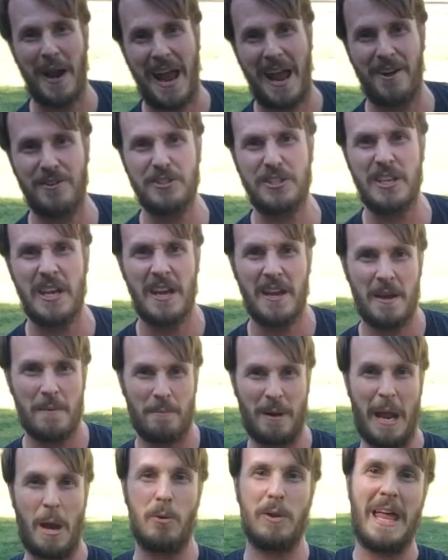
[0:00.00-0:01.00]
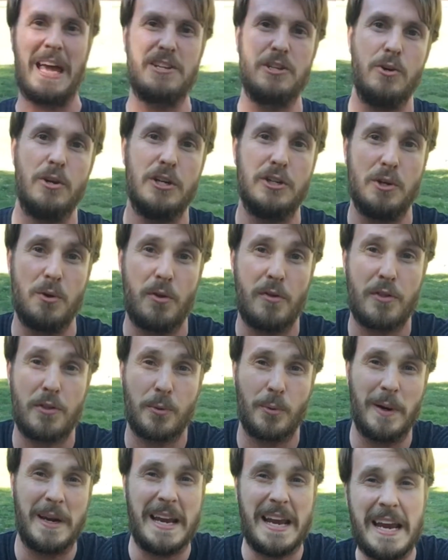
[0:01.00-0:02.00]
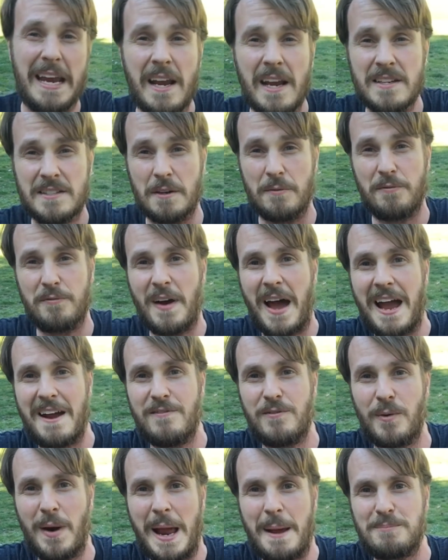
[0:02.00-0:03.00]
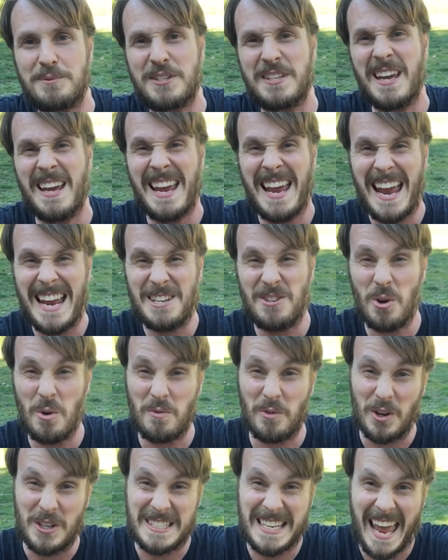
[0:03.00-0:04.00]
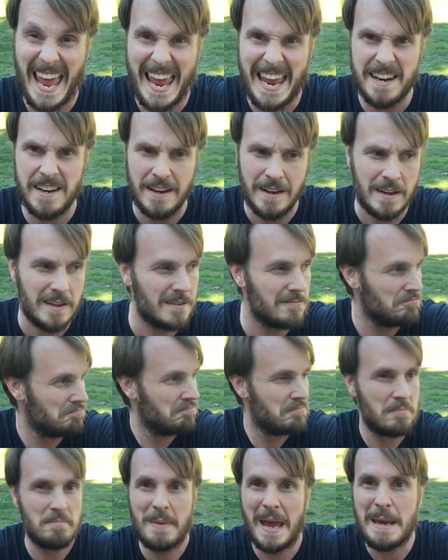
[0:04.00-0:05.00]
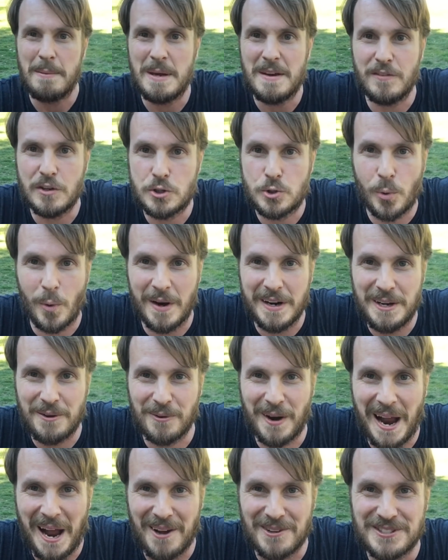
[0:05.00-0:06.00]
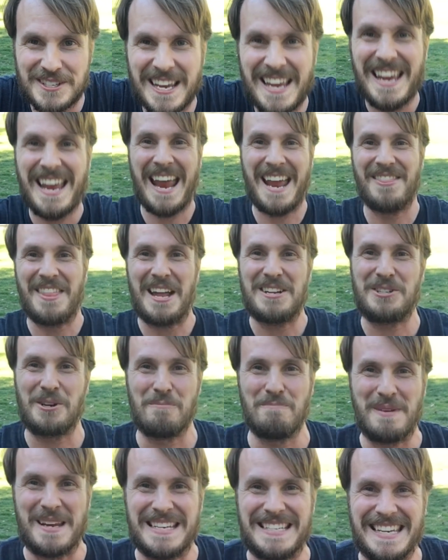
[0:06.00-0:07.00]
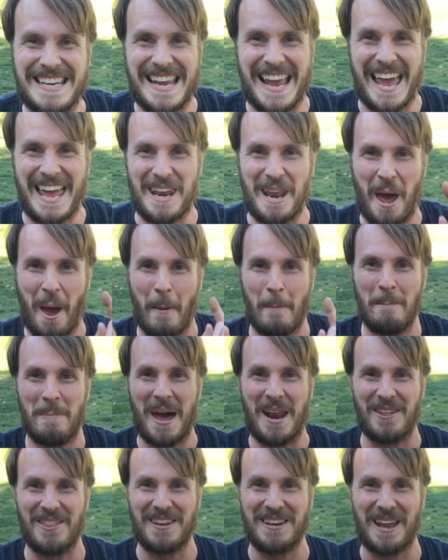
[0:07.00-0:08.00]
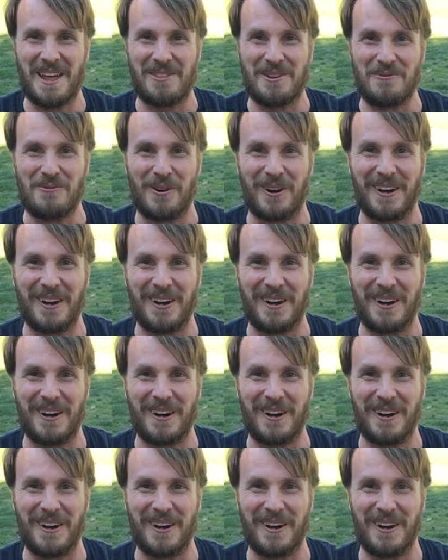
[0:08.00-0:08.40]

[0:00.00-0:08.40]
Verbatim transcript: rounds, but I would like you to do three to five reps and do it for 10, maybe even 20 rounds. And that's your BTN, better than nothing